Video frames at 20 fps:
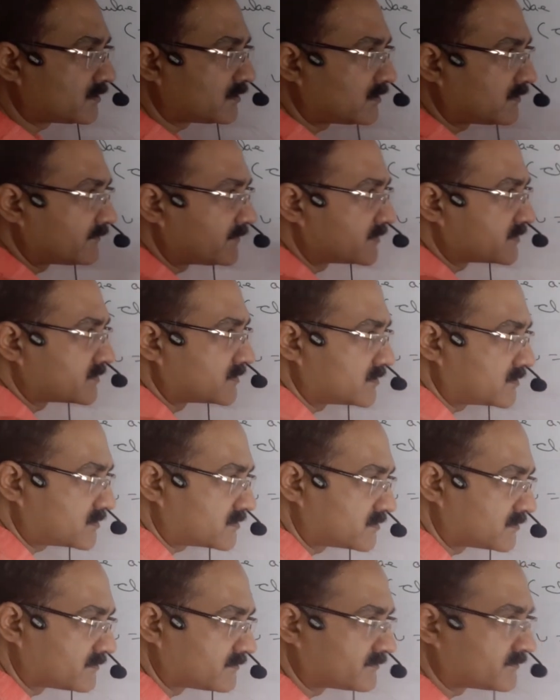of a
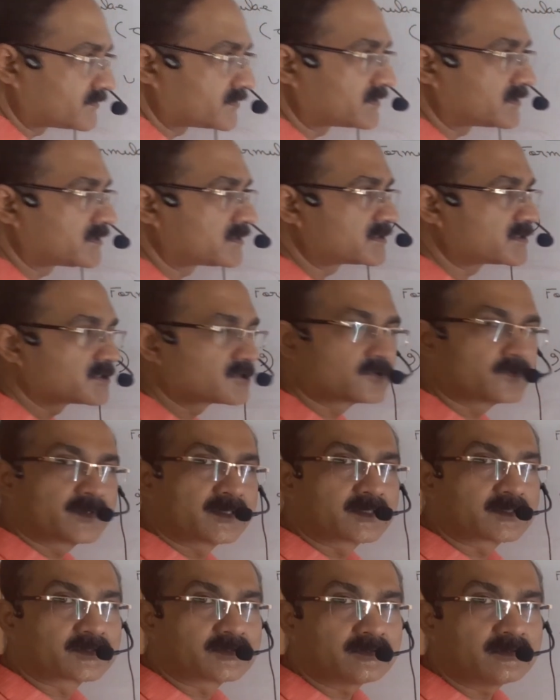system is equal
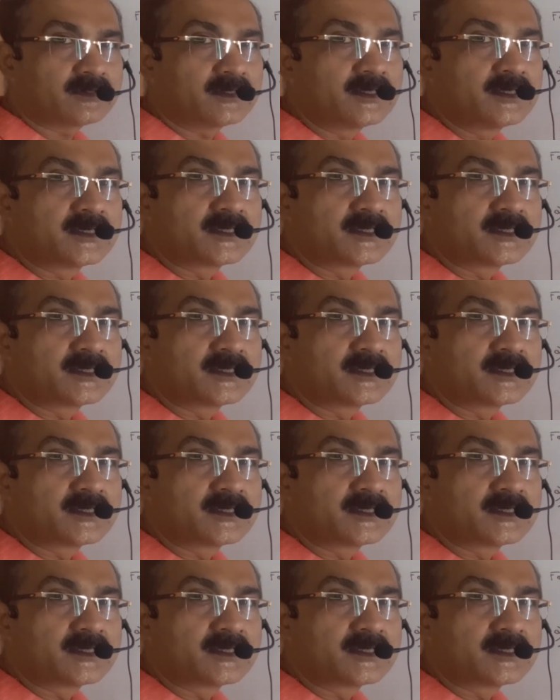to